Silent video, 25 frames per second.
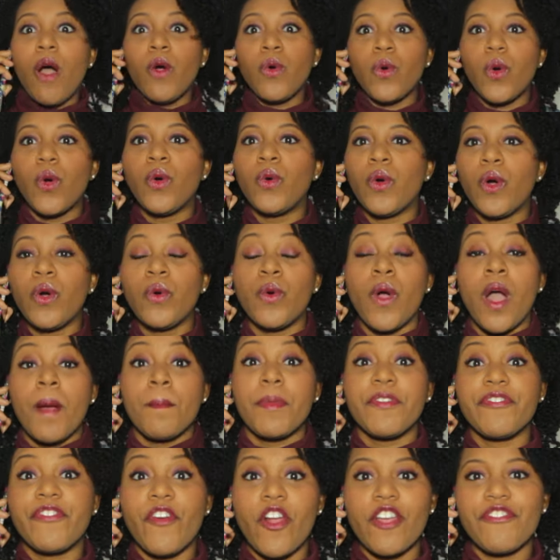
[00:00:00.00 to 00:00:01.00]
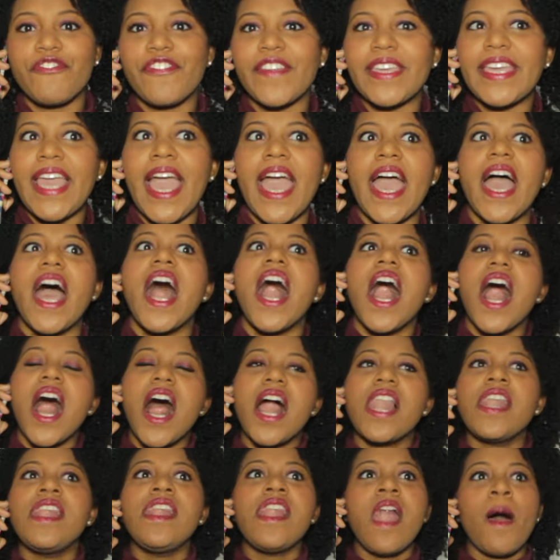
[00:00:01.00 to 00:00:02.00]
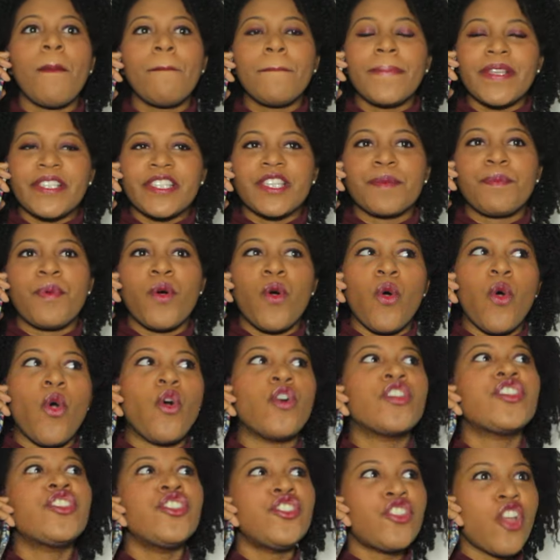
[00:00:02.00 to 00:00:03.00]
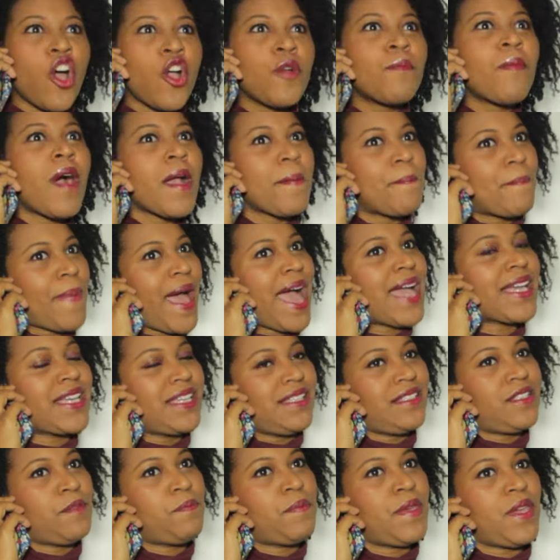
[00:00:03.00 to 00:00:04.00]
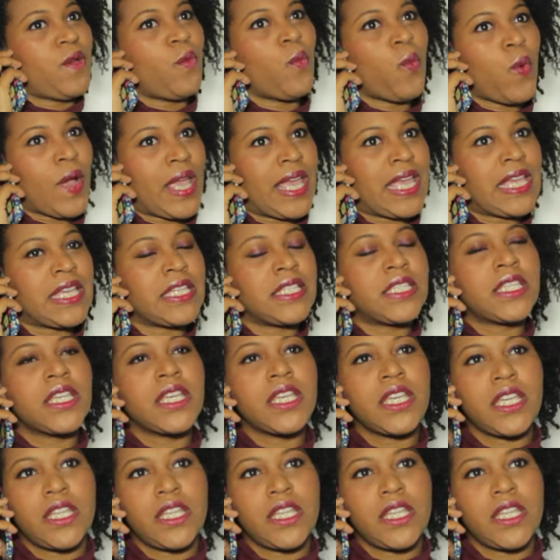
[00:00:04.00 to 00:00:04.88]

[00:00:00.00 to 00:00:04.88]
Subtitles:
Oh, before I forget, lumbar support. You know my back is a bit weird.